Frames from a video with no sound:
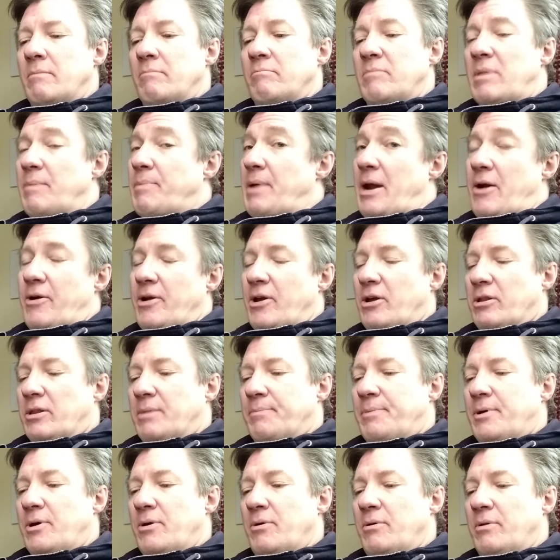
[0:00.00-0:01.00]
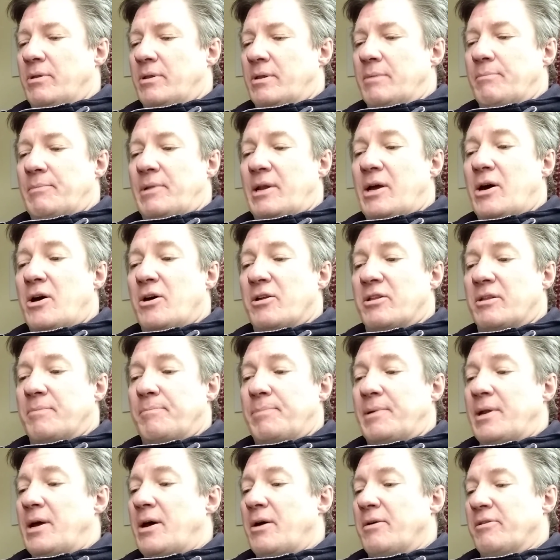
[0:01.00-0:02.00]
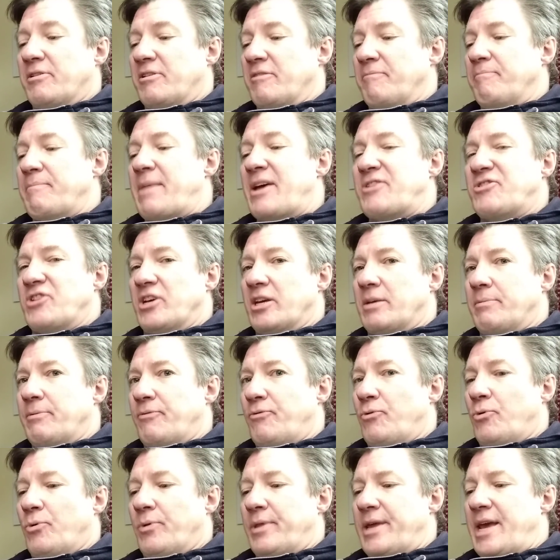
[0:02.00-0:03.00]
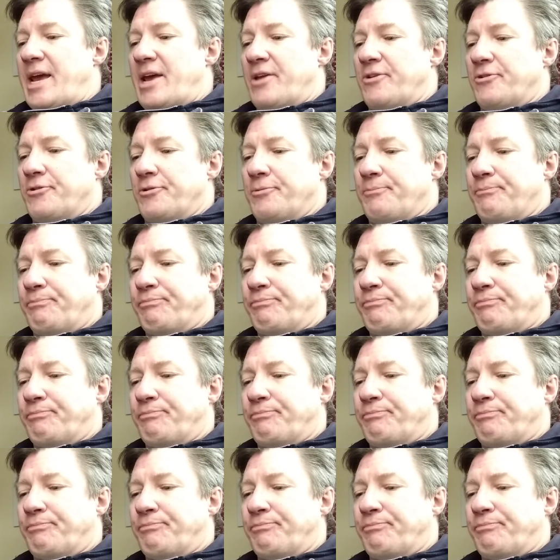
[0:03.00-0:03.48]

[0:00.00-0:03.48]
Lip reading: preparing, I suppose, some last blast of magic before the end.